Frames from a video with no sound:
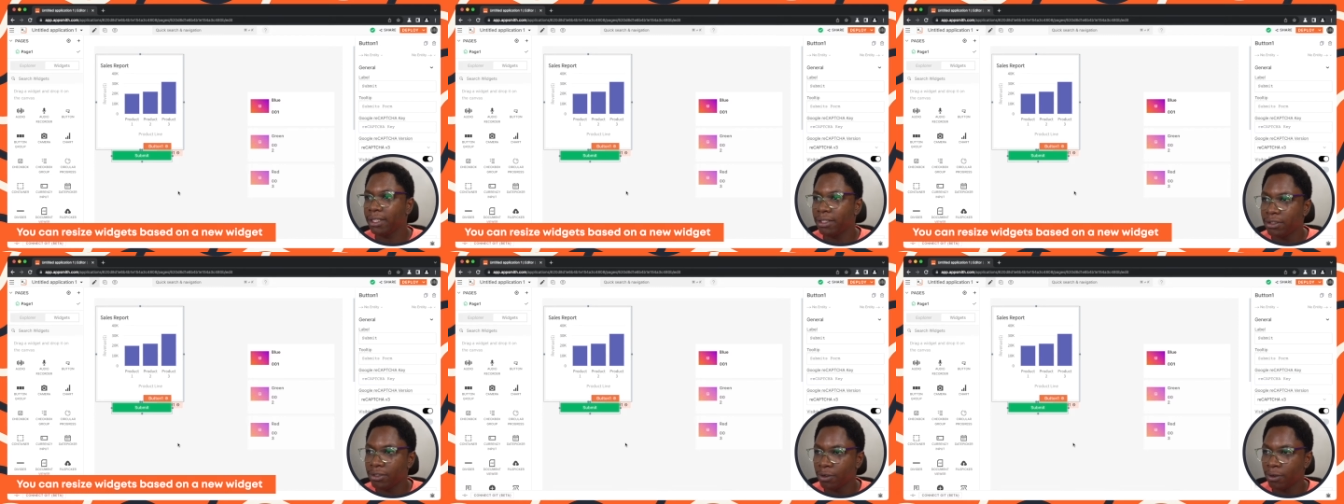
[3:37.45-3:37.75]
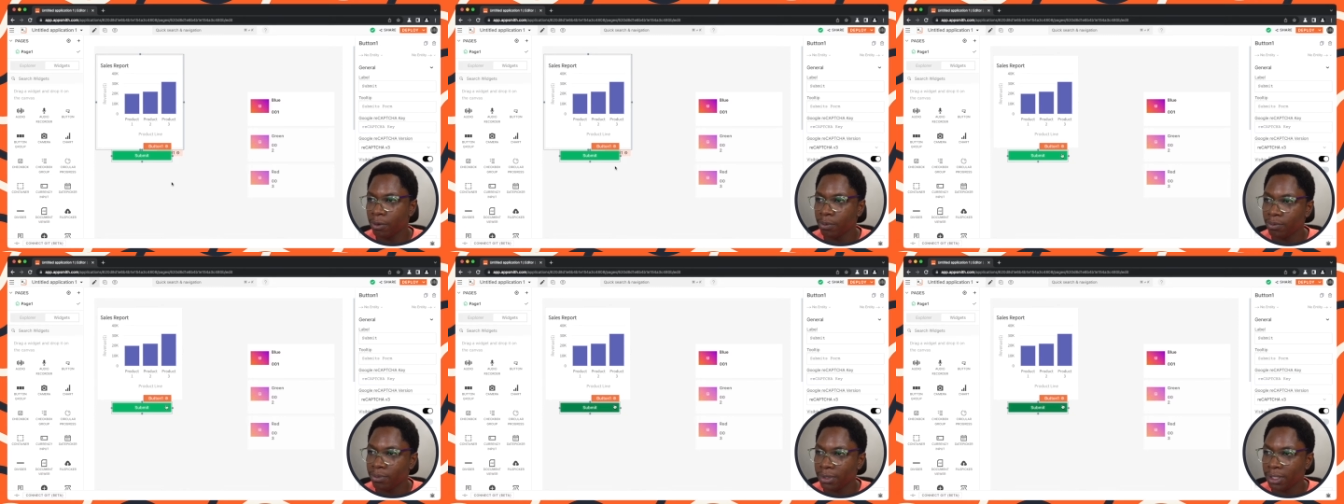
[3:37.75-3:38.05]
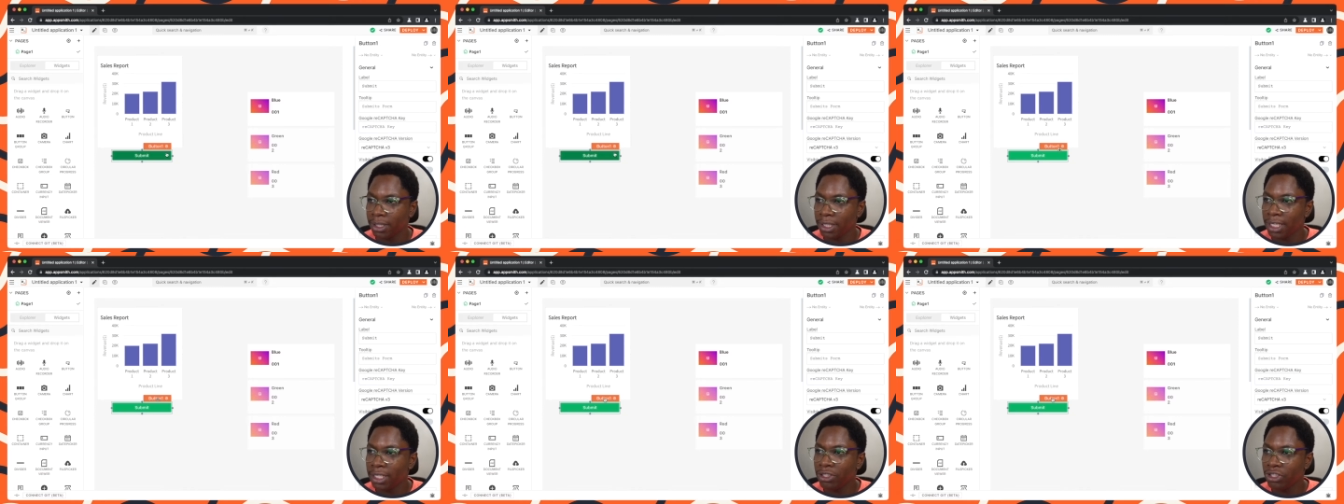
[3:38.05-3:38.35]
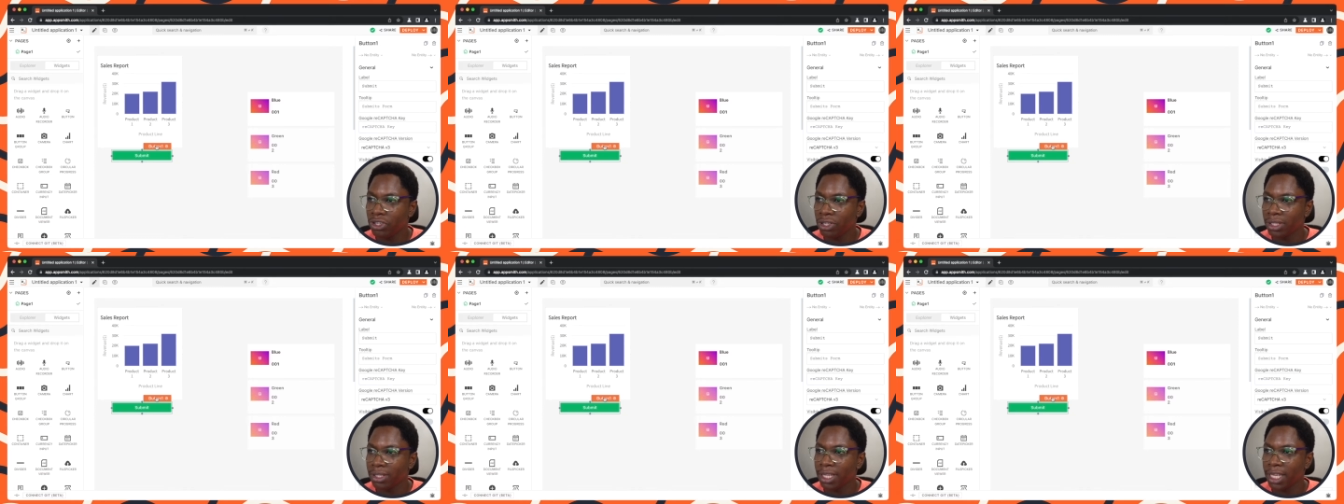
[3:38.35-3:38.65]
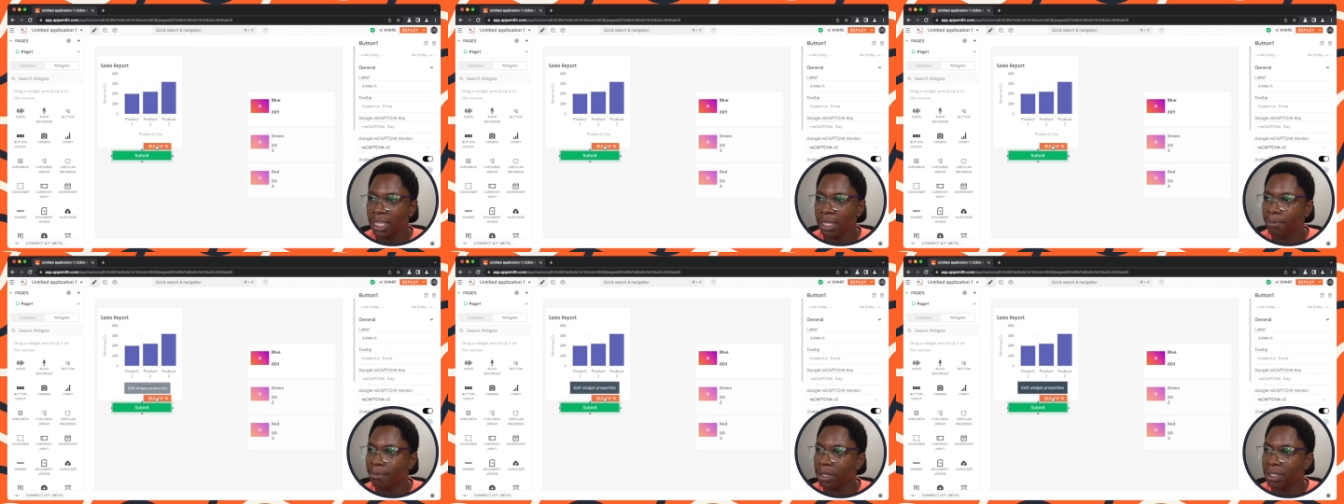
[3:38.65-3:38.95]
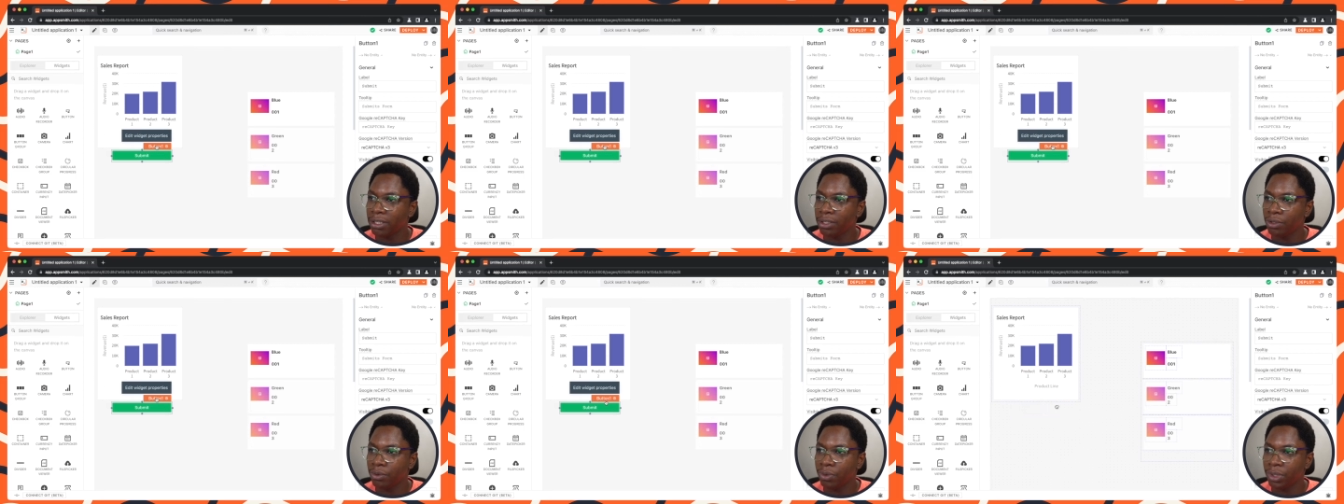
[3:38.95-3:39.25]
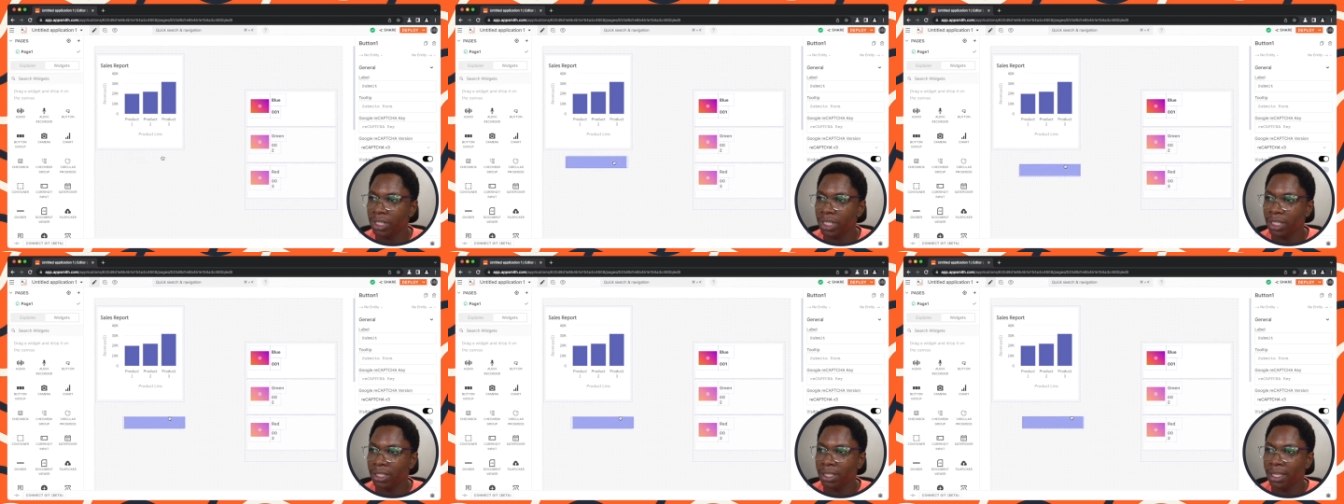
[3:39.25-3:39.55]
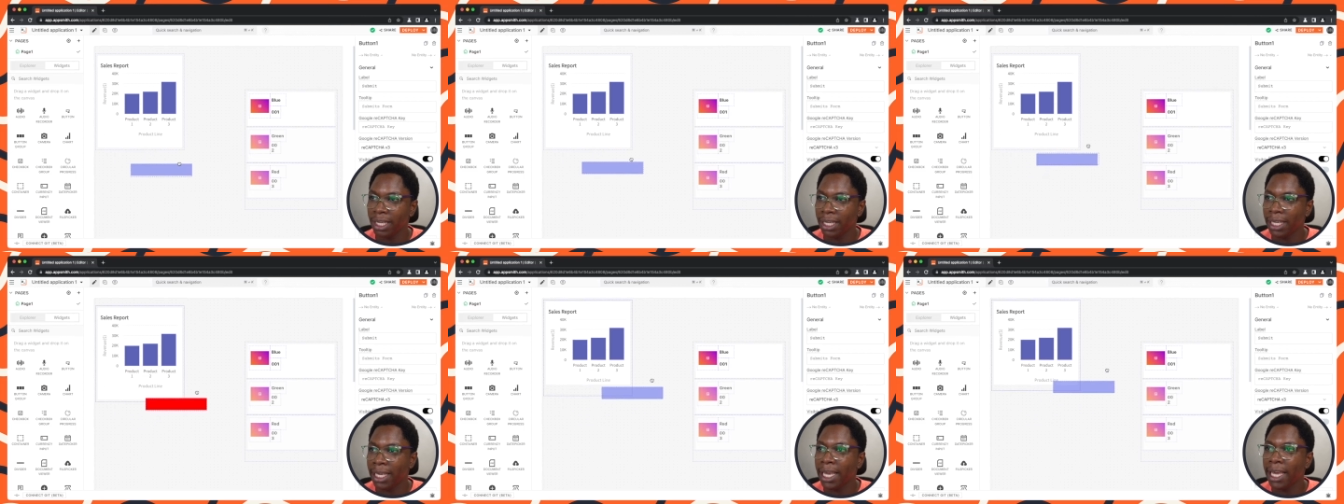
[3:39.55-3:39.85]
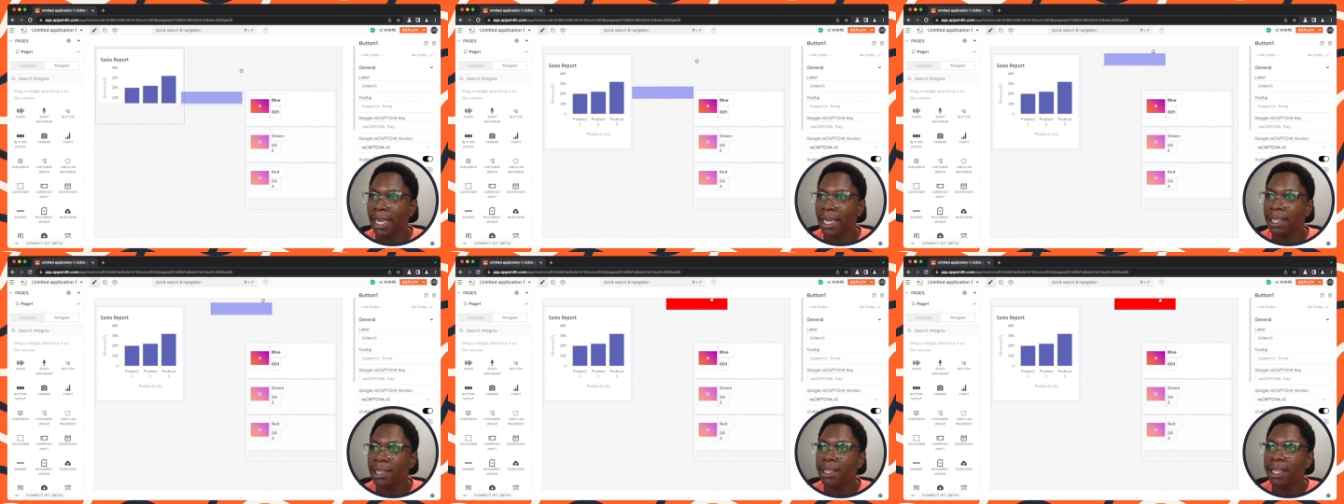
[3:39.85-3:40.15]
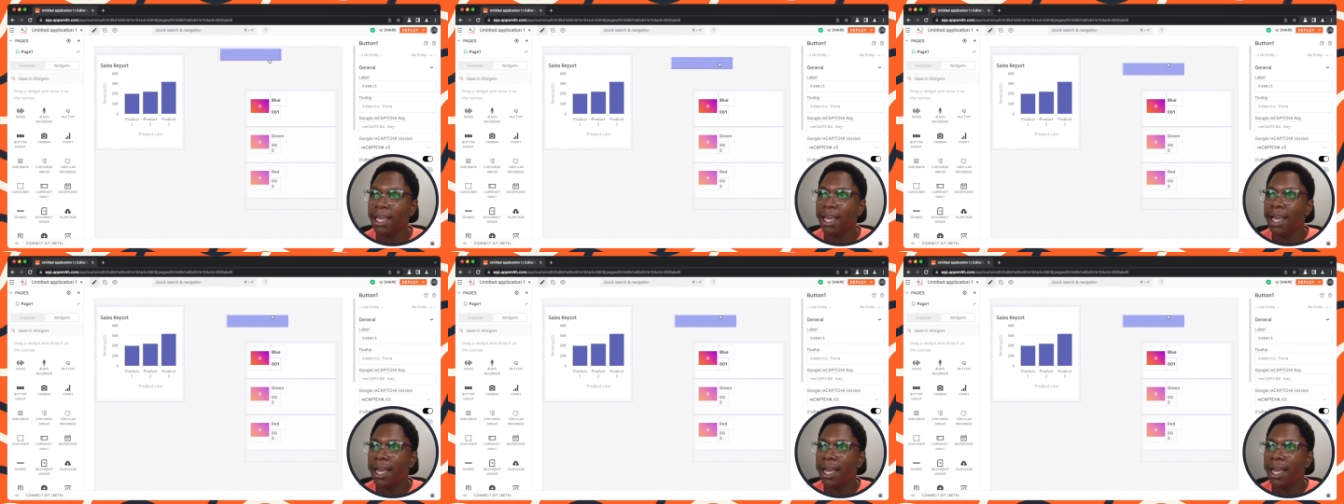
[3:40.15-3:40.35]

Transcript: So let's just take the button widget again.